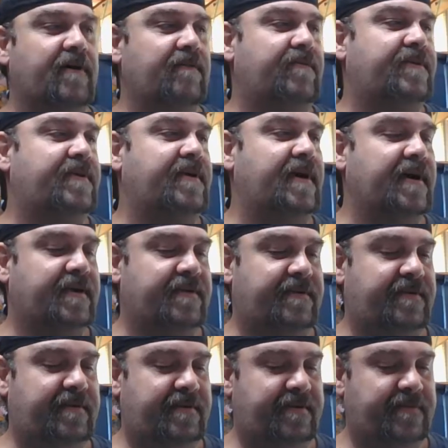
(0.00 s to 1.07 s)
of
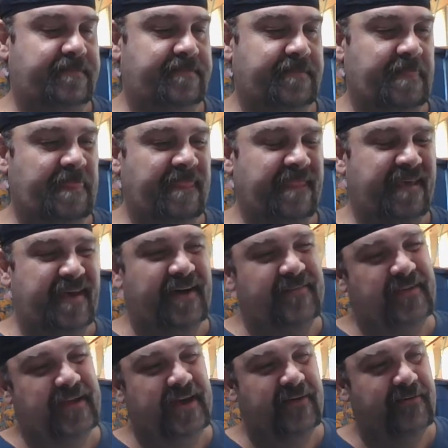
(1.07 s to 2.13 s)
6.
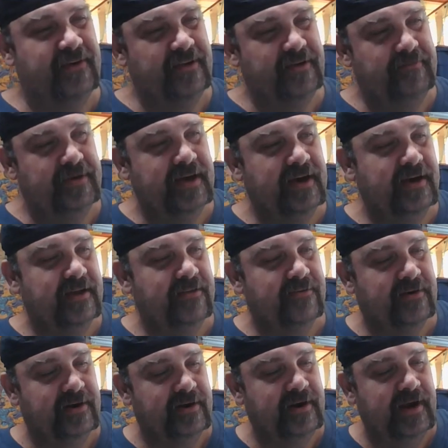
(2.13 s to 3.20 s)
I'm not really big on the
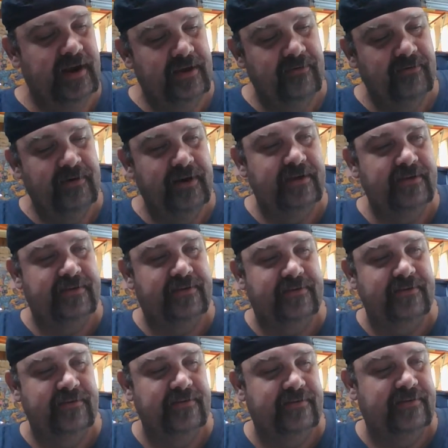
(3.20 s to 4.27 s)
run anyways,
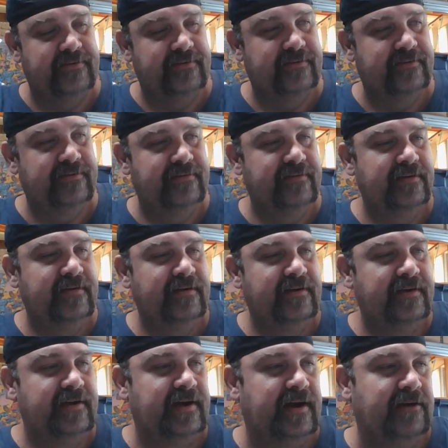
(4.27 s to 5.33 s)
so it's
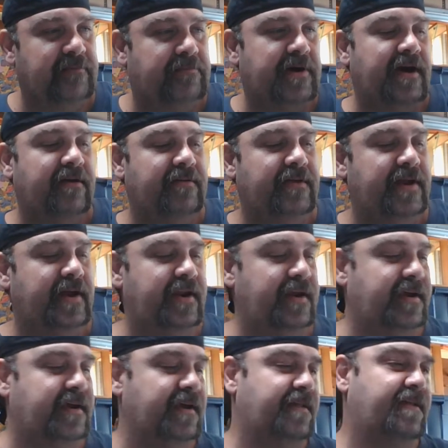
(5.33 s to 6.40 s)
not a problem that I
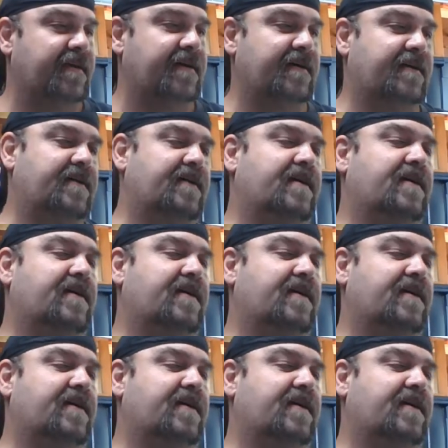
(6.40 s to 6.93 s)
didn't get to